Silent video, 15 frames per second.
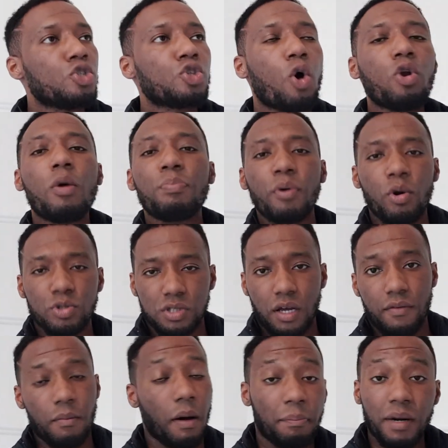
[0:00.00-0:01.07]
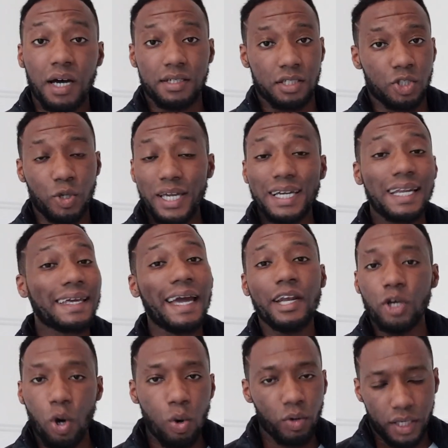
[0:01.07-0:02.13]
don't approach nothing but blood. You ain't gonna get
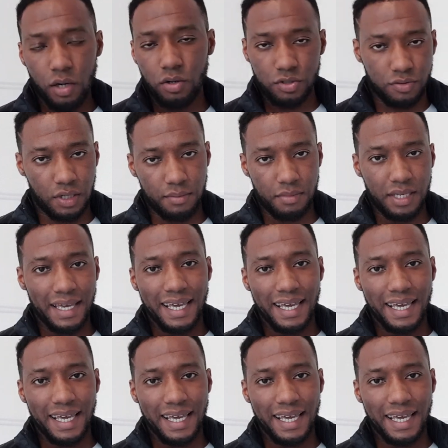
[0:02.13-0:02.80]
no girls, fam.